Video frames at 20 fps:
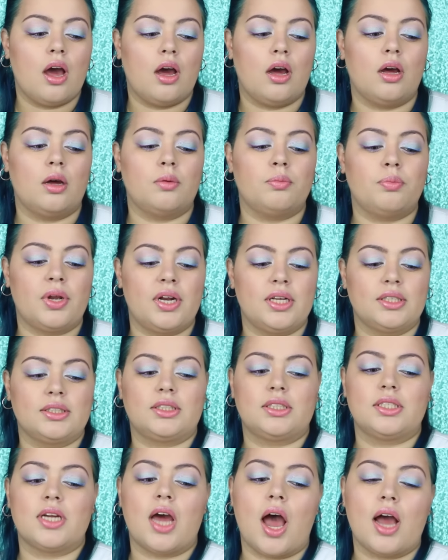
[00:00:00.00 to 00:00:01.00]
uh, but
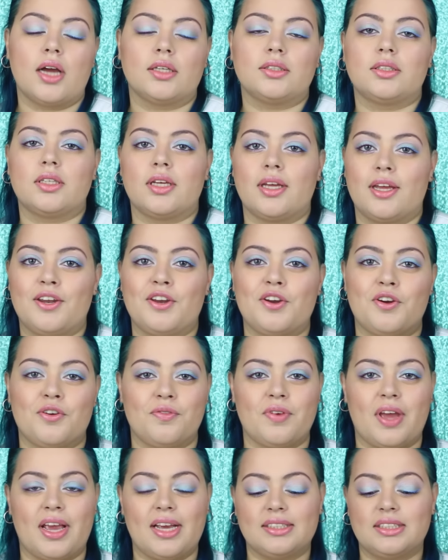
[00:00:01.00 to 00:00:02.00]
it's not in your
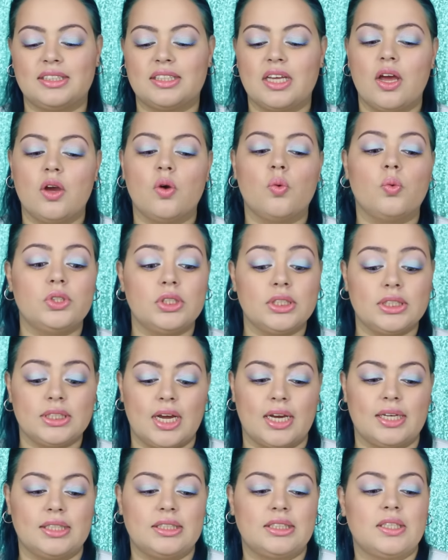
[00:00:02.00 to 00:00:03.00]
face which is
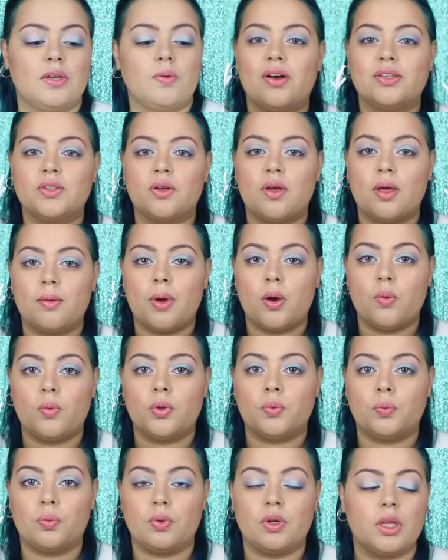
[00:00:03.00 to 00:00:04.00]
nice. Also came out
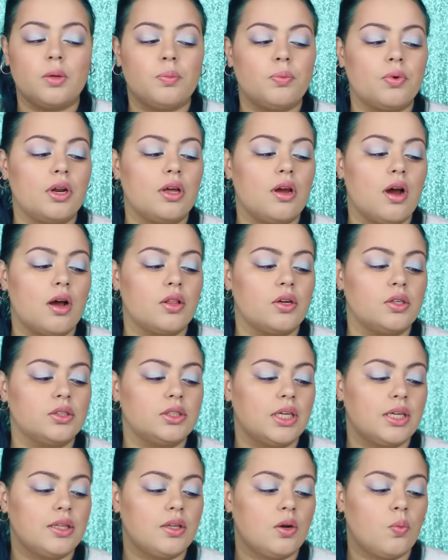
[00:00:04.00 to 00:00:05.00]
with really pretty
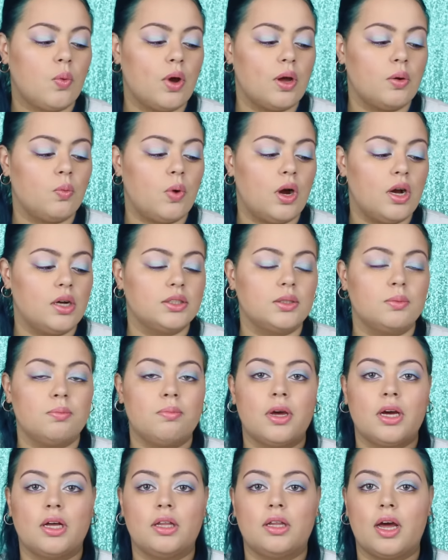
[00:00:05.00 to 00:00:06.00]
colors in their Wet n Wild
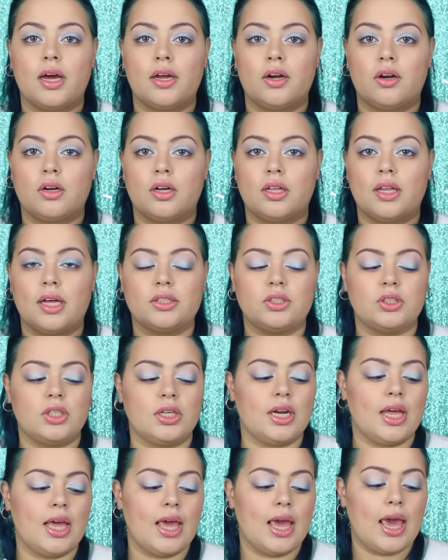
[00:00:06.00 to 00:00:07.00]
Mega Liner
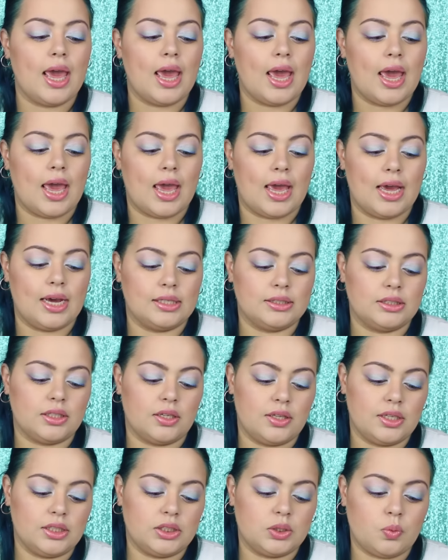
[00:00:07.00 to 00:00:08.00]
collection and
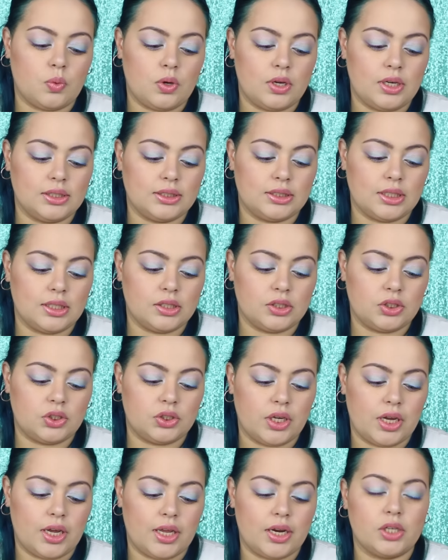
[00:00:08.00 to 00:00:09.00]
this one is in the
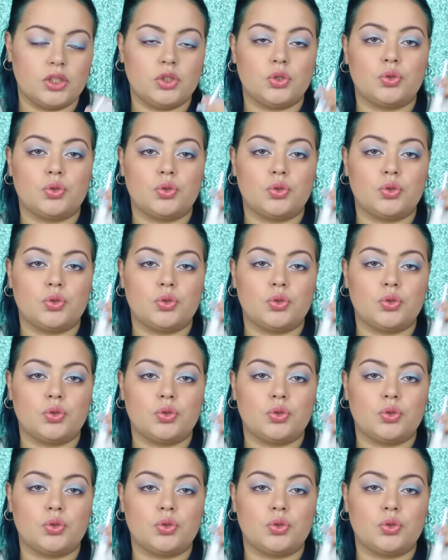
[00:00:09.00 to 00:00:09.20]
shade